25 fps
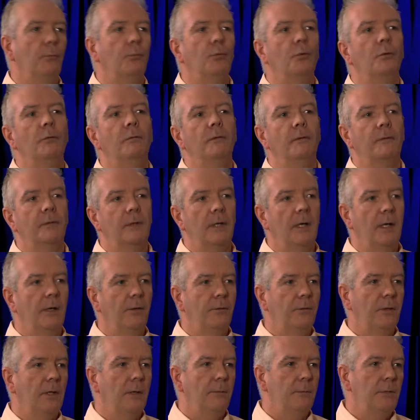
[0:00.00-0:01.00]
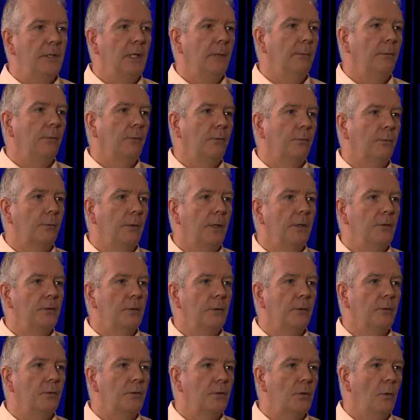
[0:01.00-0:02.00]
proof of concept
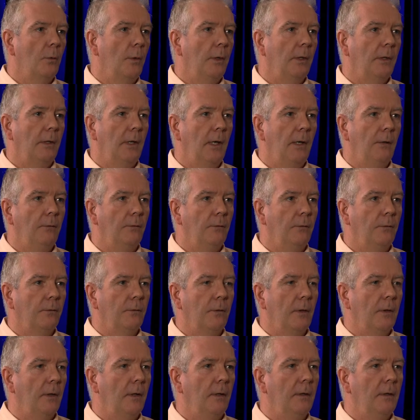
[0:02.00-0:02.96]
demonstrations showing cases,